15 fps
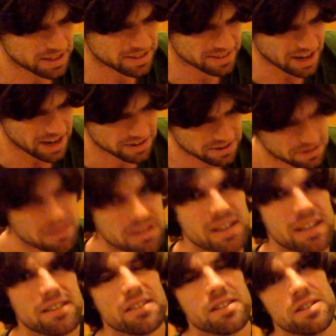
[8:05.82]
it's
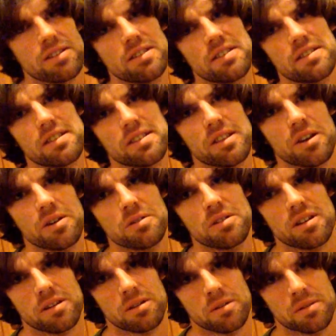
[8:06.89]
actually as good as a
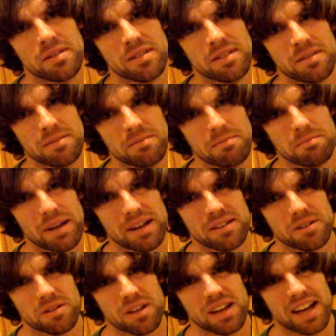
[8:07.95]
low-dose
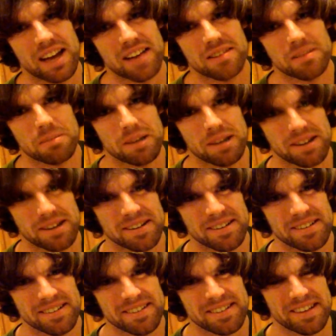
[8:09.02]
benzodiazepine.
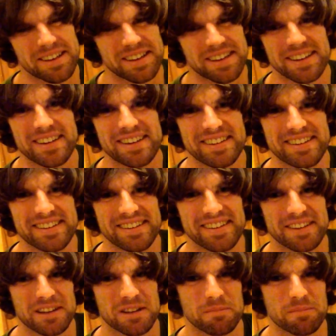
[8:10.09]

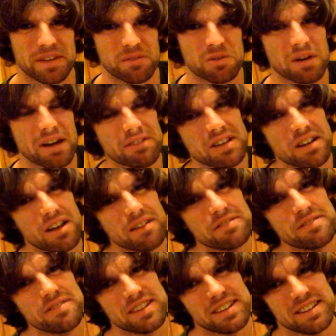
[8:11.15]
If you have enough
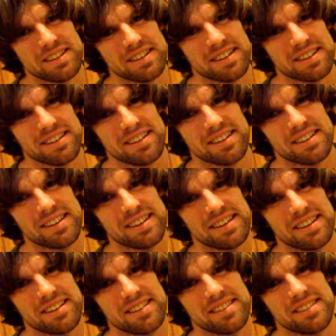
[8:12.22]
of it, it
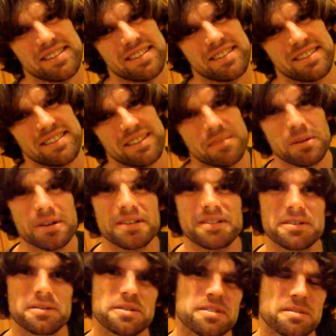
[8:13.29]
is similar
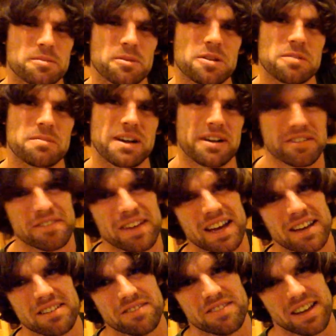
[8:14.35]
to a small amount of
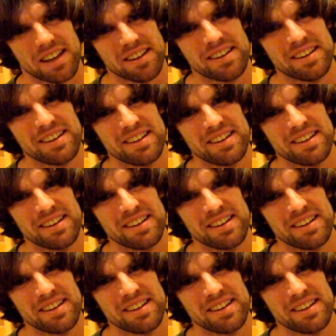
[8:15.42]
Ativan.